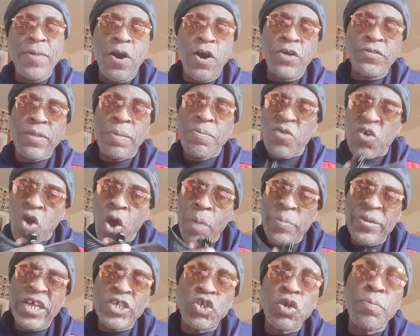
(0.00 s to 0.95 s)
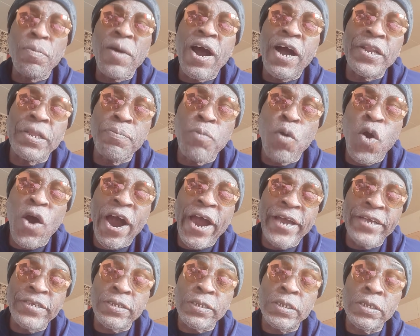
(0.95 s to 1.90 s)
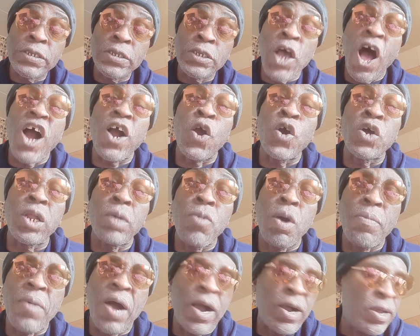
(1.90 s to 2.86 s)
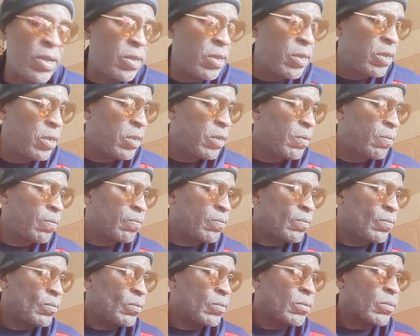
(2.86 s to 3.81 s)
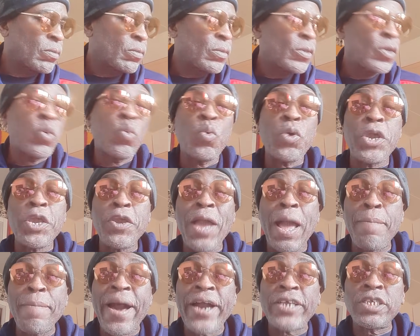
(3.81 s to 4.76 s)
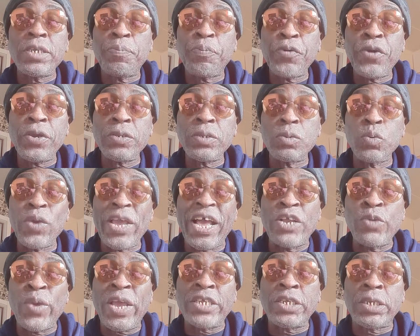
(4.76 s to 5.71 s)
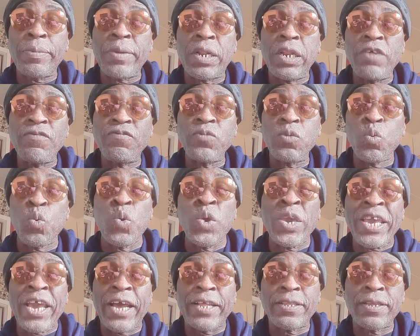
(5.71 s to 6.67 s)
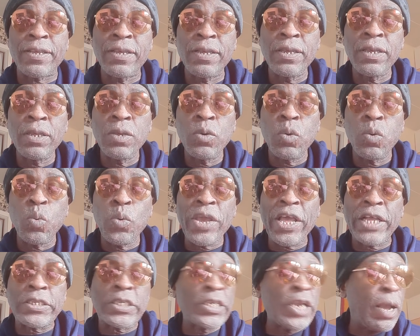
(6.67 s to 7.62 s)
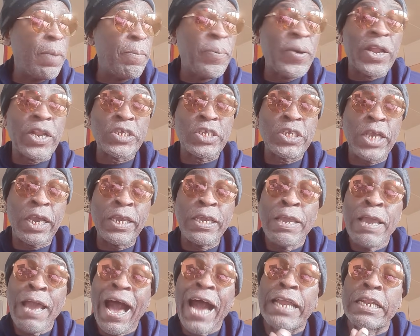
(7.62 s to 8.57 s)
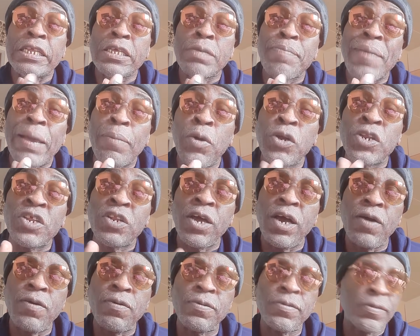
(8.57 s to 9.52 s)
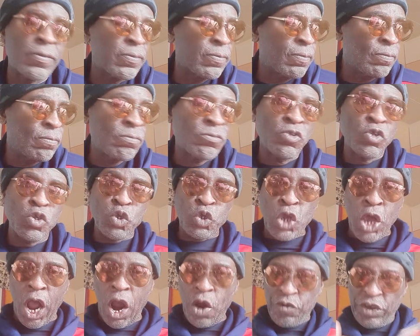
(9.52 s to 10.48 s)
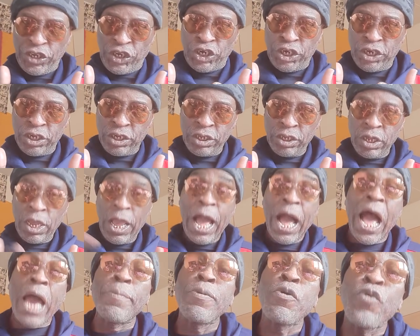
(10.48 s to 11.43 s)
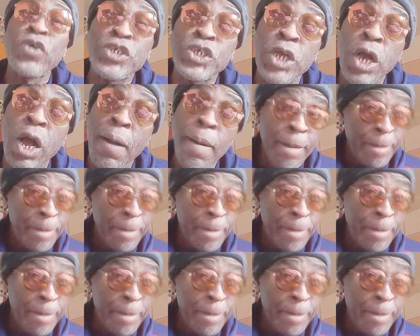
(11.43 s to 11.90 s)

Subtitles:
out. Come at you, Marley boys. So cool, woman. We at Maxi Priest. We at Jimmy Cliff. We at. We at Champa and Shaggy. I need my money now. We are rich. I'll be richer.